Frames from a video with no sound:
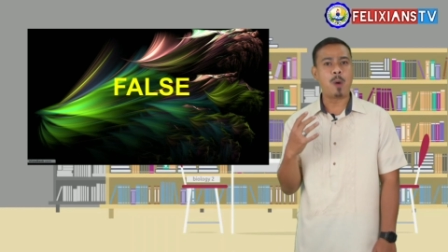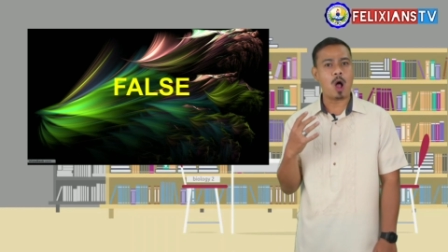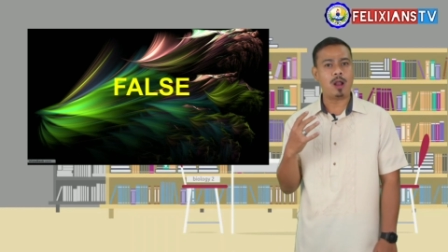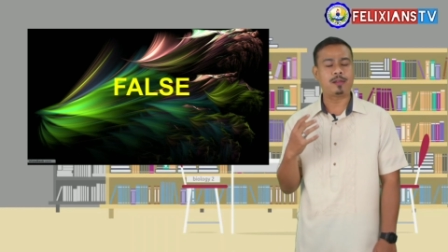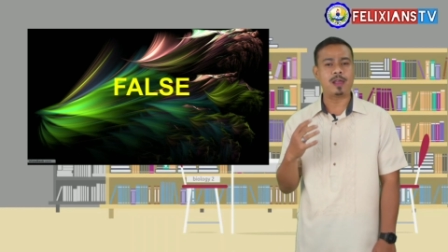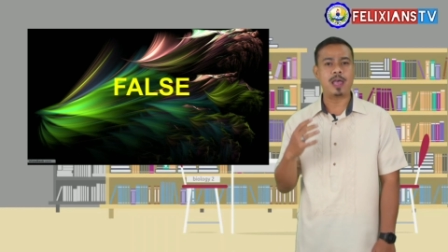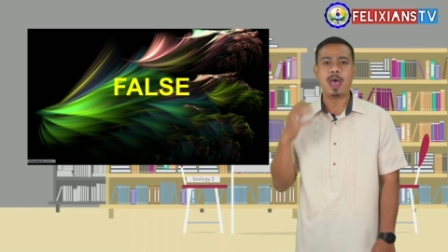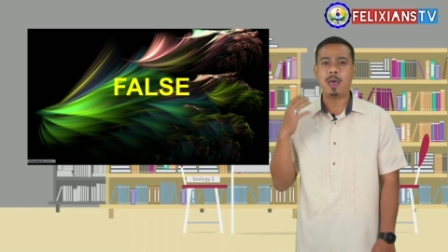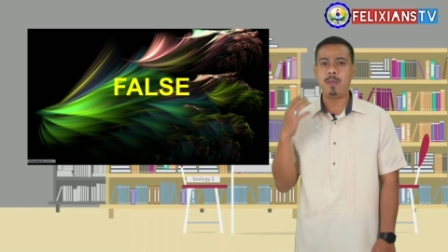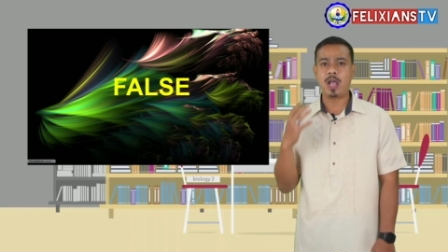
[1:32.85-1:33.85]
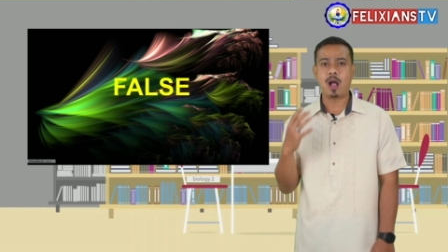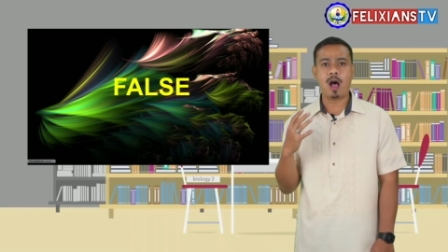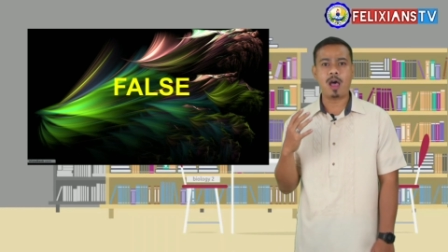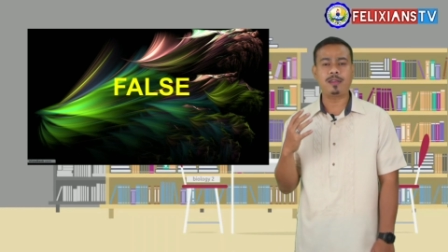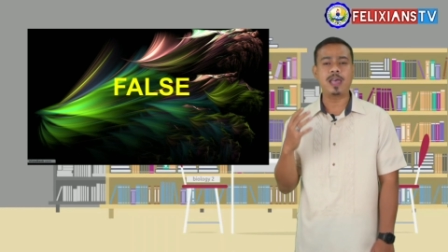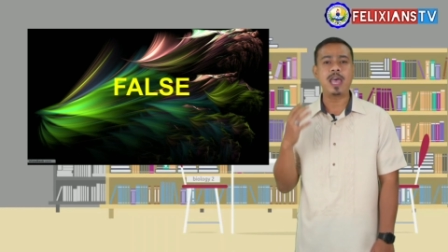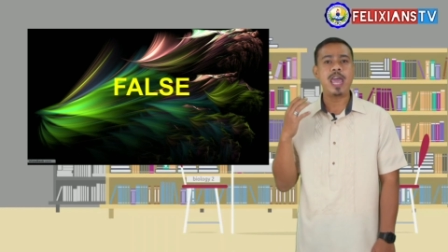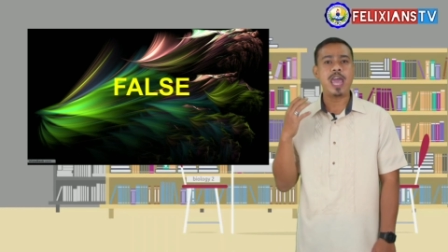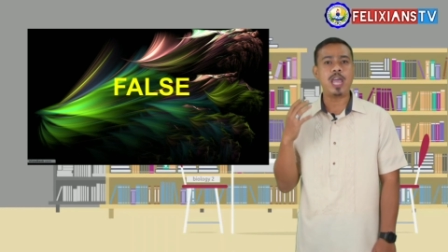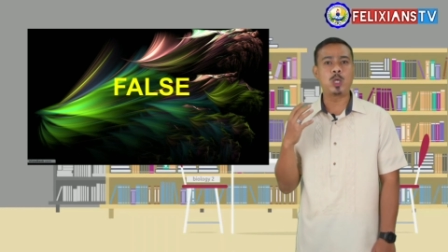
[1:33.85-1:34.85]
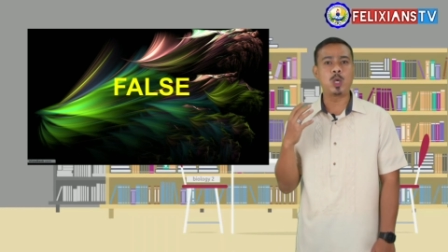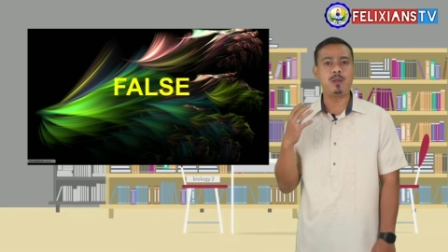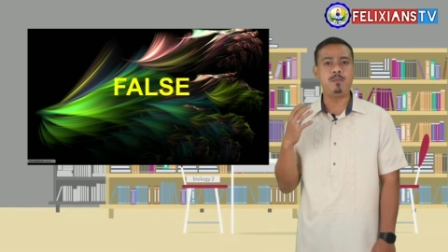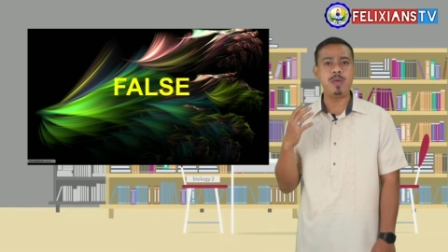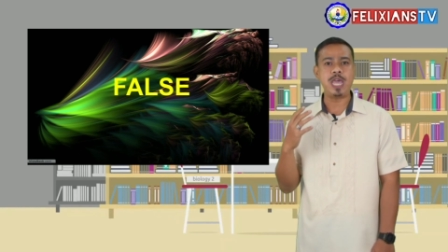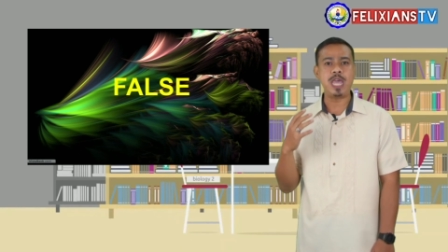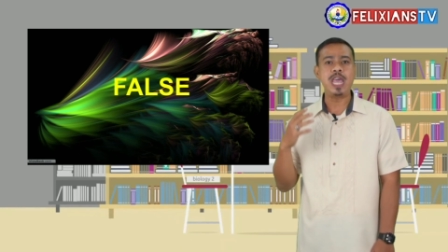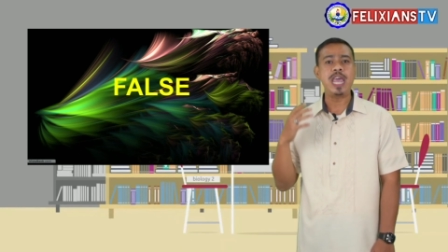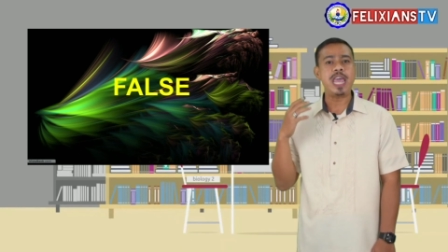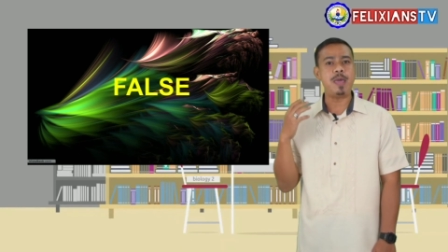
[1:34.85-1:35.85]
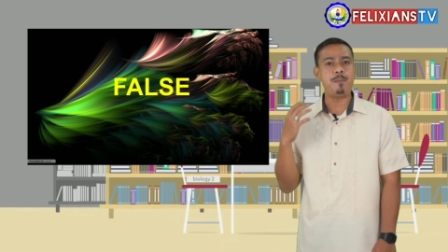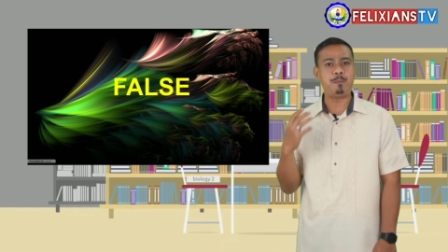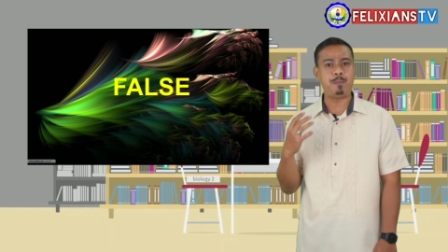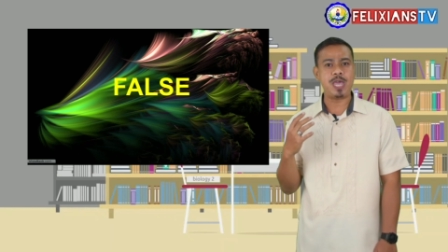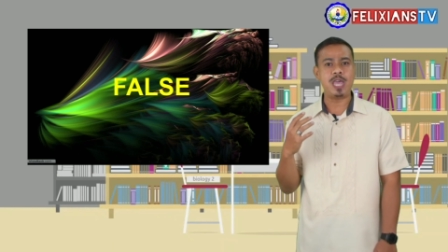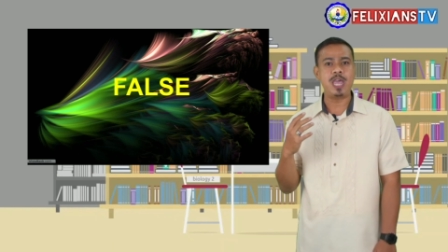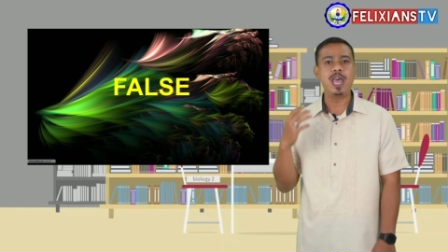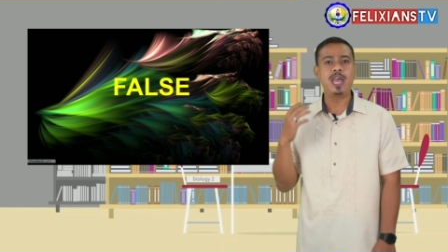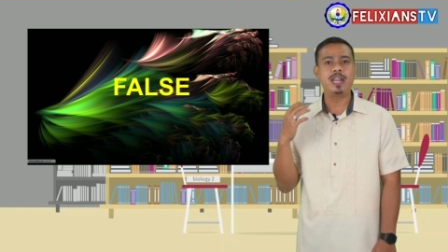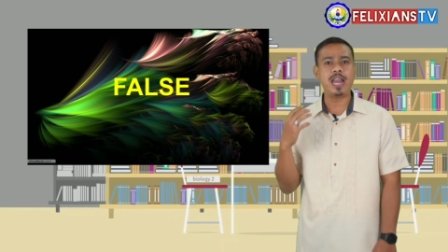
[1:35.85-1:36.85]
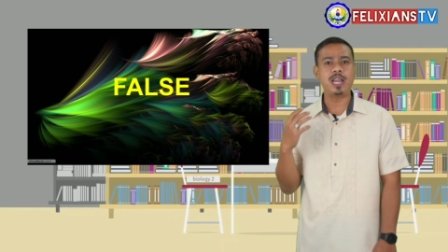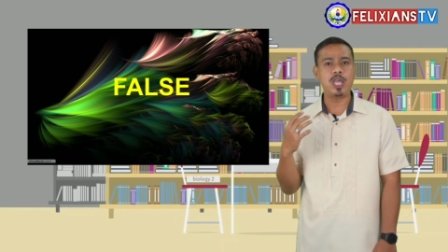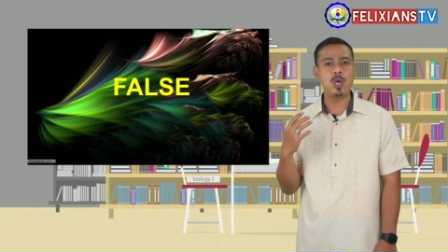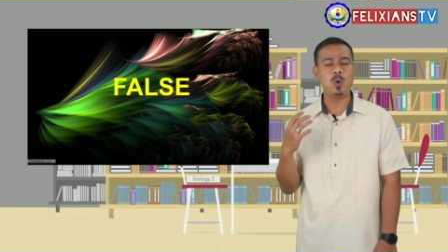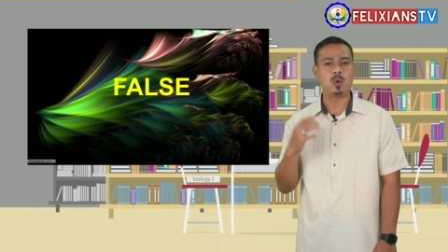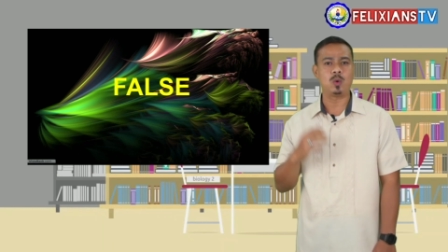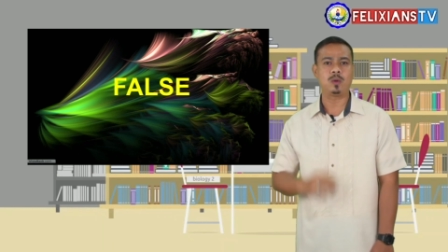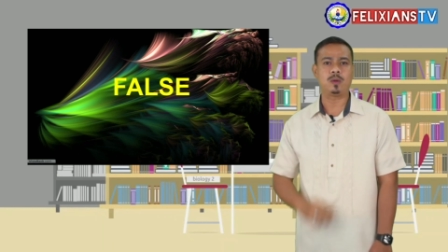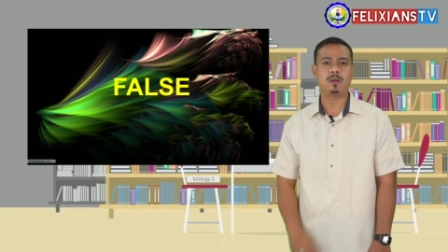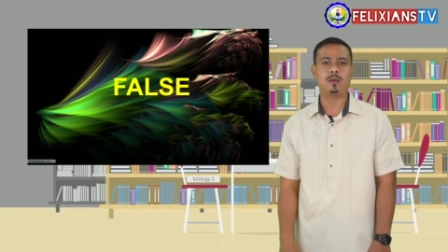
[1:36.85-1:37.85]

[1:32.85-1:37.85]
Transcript: false because it should be if P then Q.